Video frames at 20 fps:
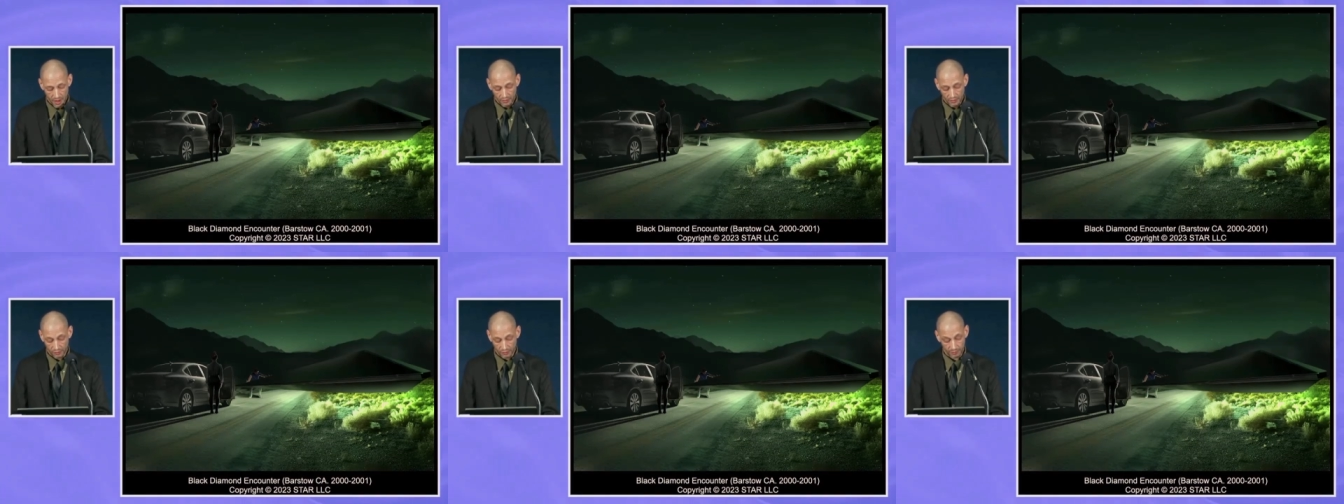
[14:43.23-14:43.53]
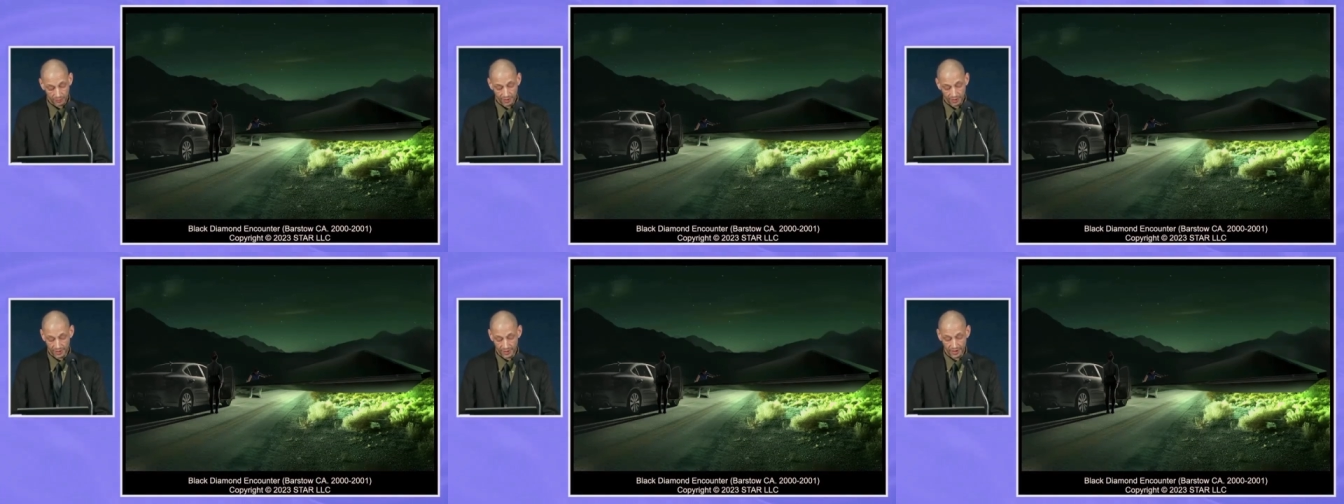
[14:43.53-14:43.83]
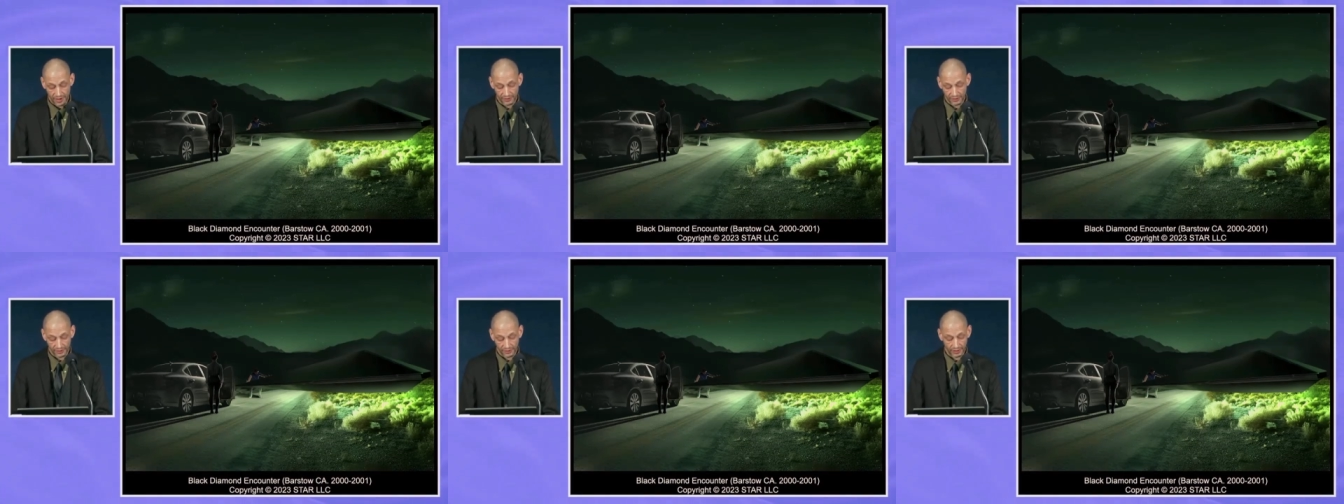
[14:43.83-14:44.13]
from my
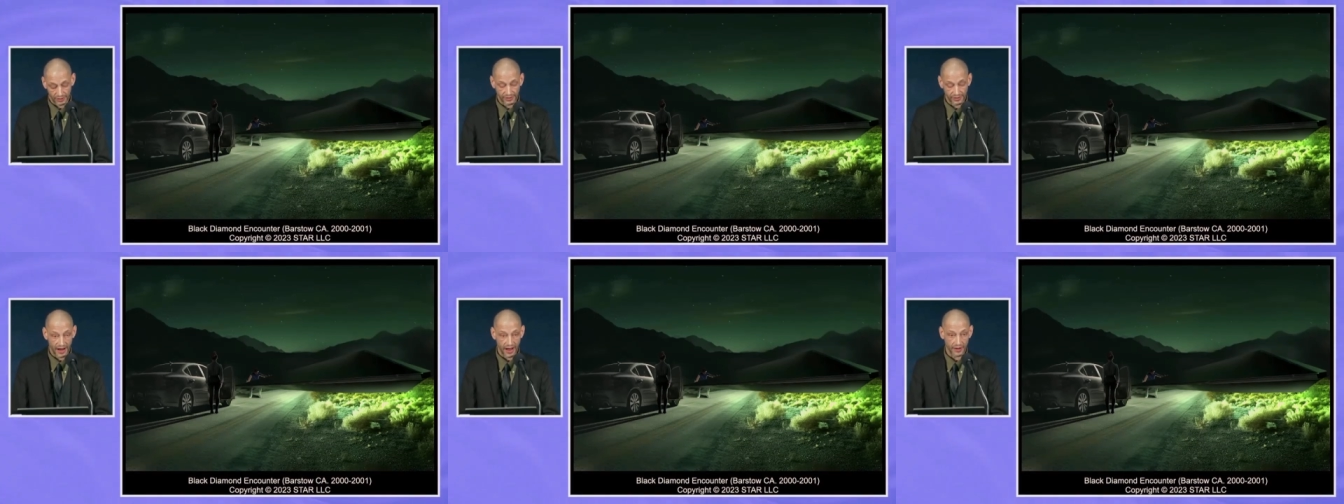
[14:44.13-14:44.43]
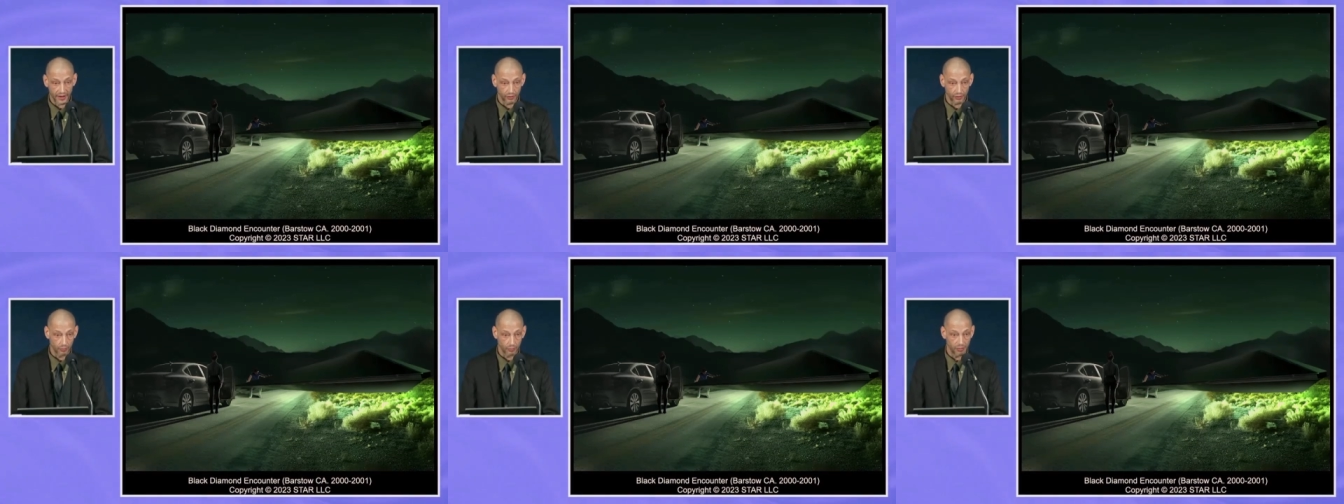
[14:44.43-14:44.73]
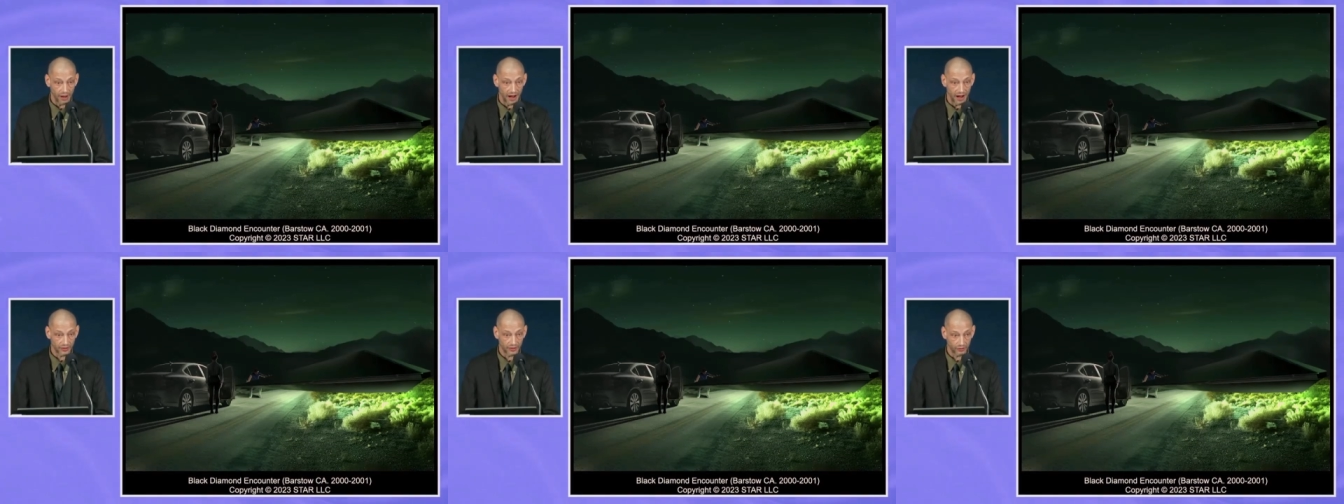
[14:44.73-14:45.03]
hand like a cat or a
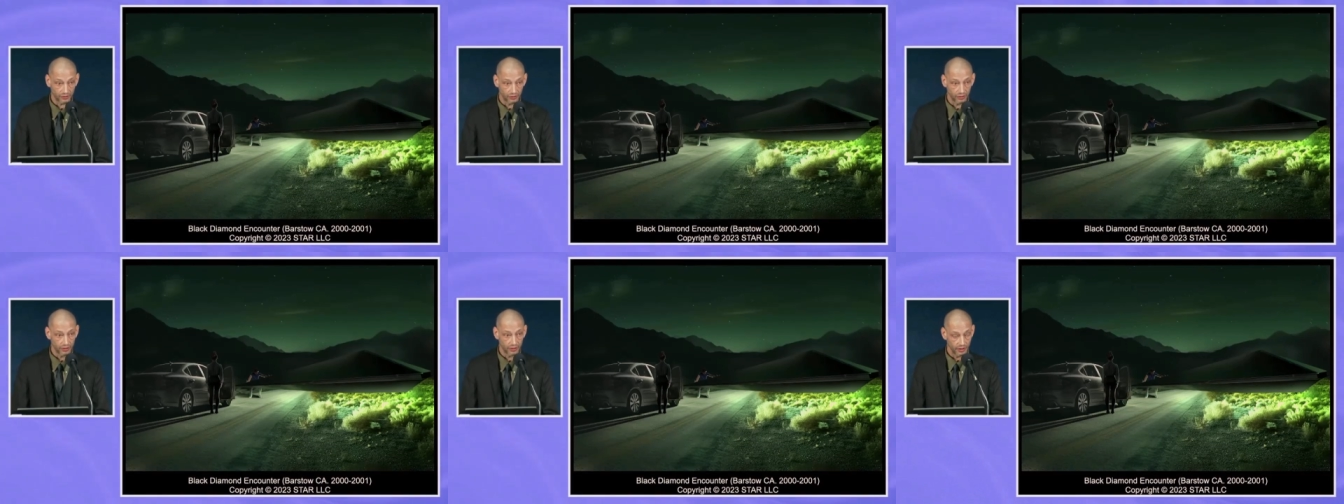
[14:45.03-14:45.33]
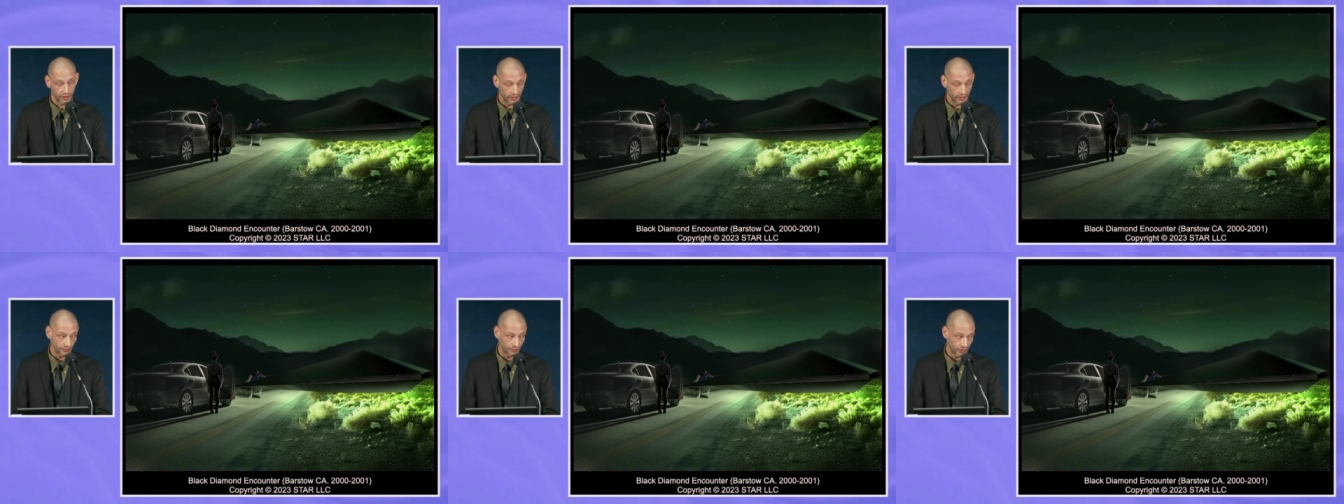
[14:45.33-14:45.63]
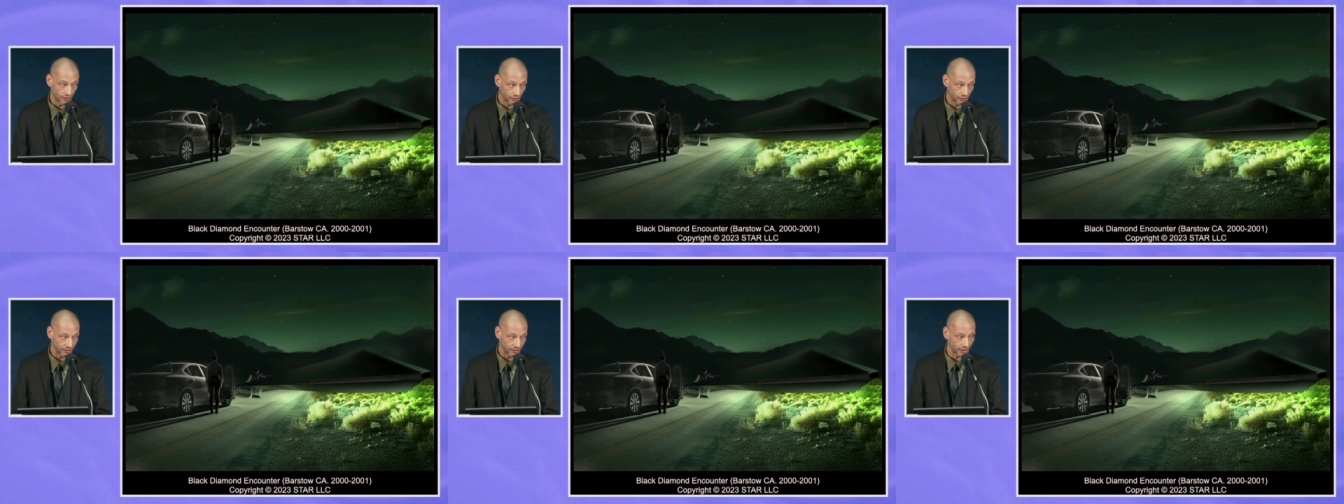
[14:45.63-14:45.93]
boxer, and it
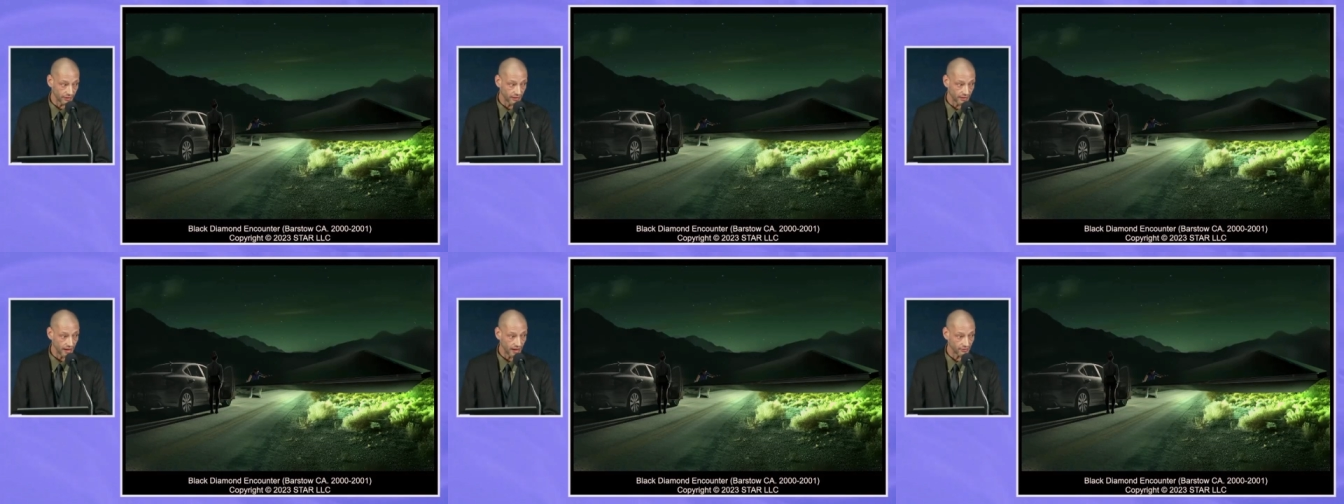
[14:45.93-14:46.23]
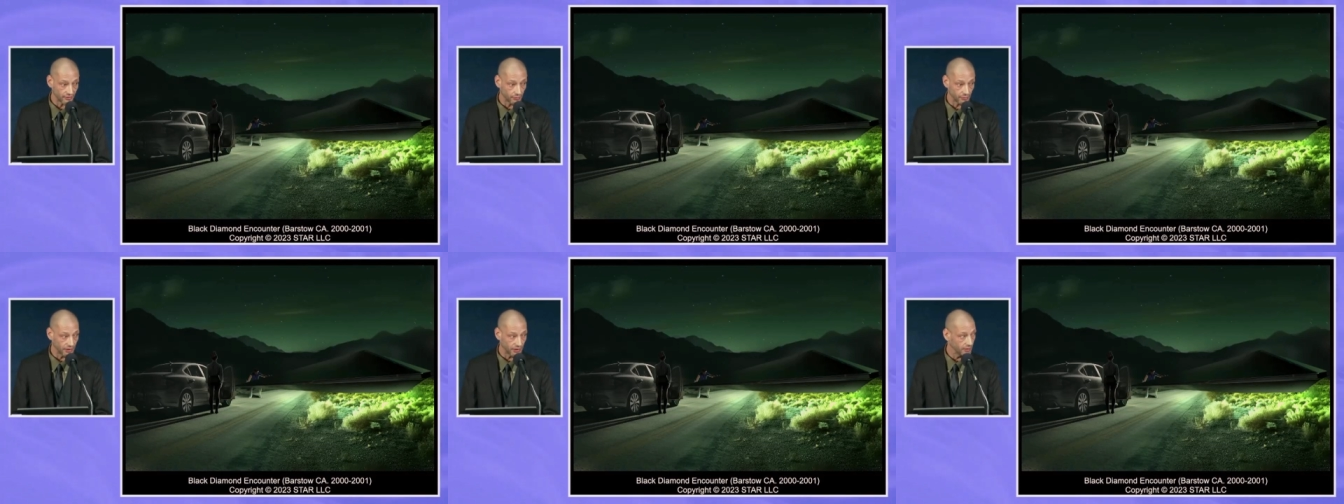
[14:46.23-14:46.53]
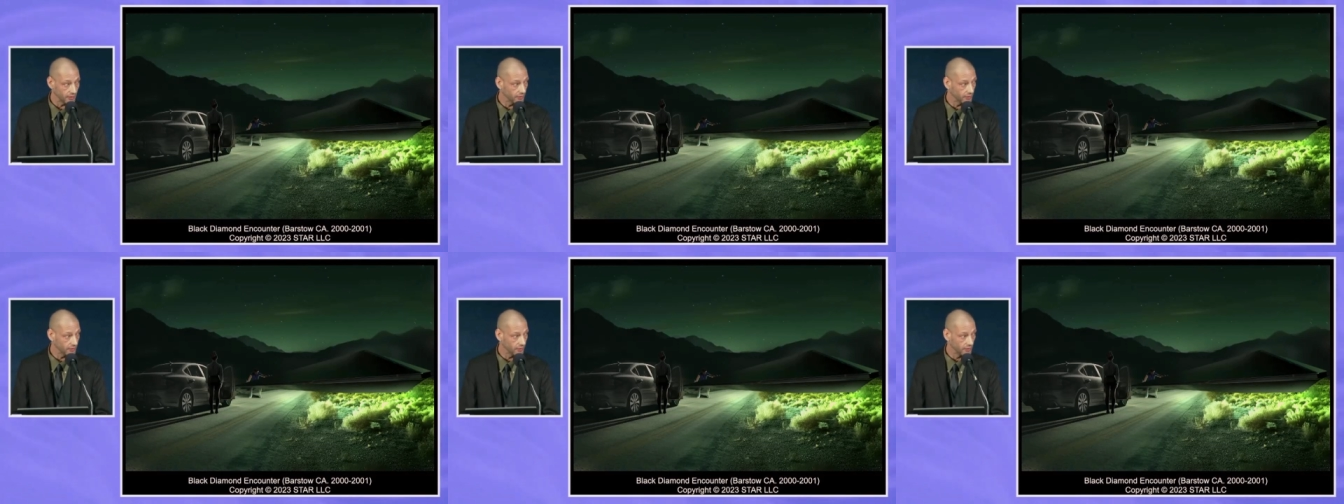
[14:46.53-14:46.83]
felt like a cat to me.